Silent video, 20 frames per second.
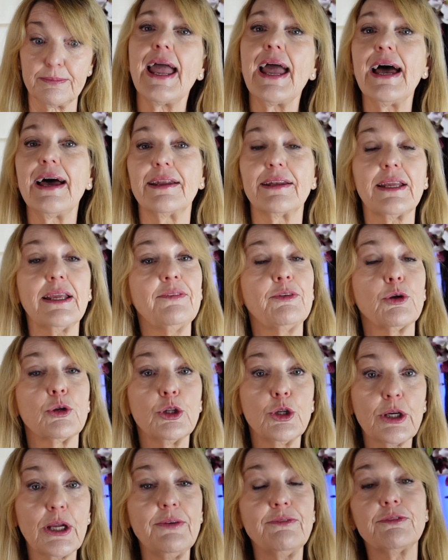And if you're
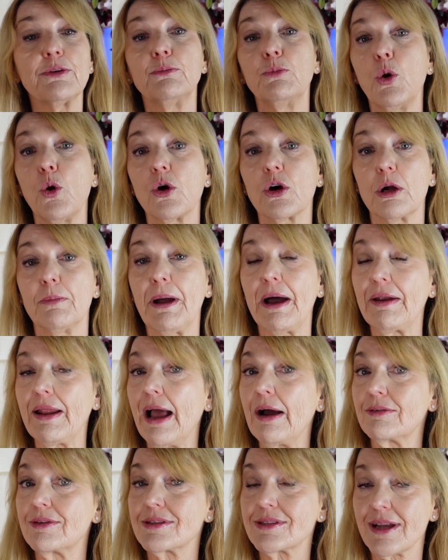looking for more about
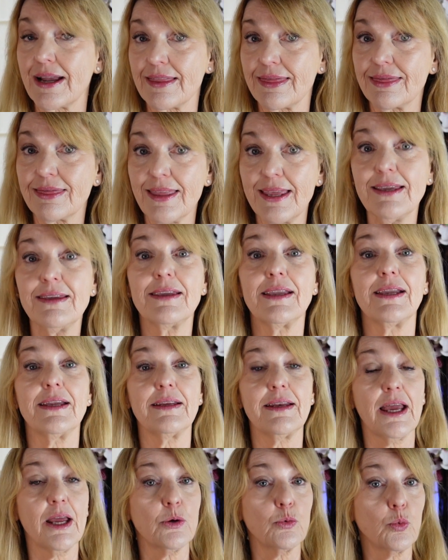how design
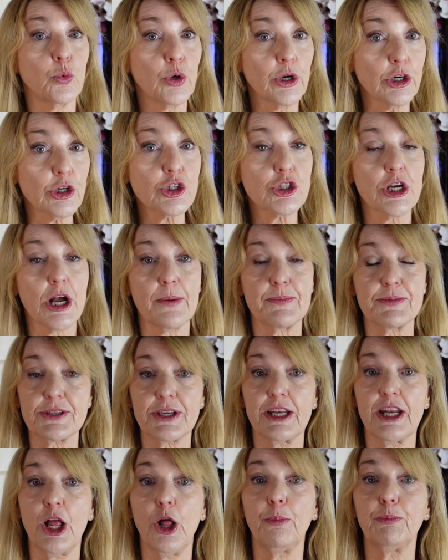thinking and workshops
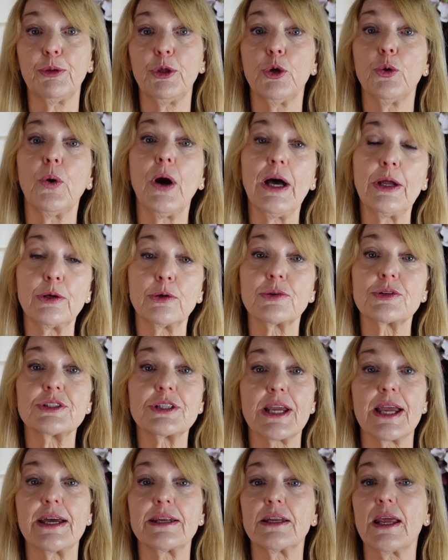can help you
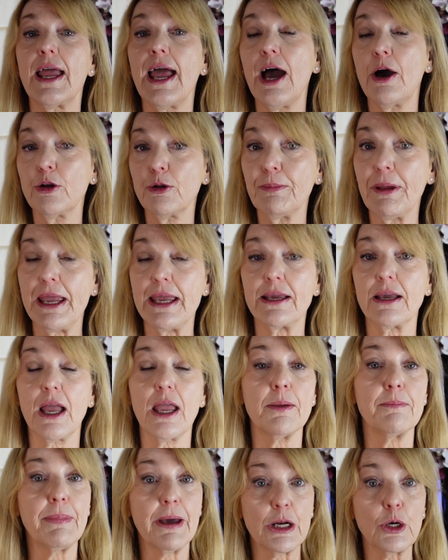understand how to make
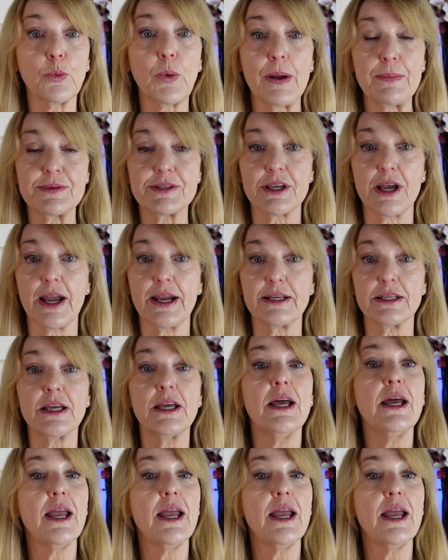a better website,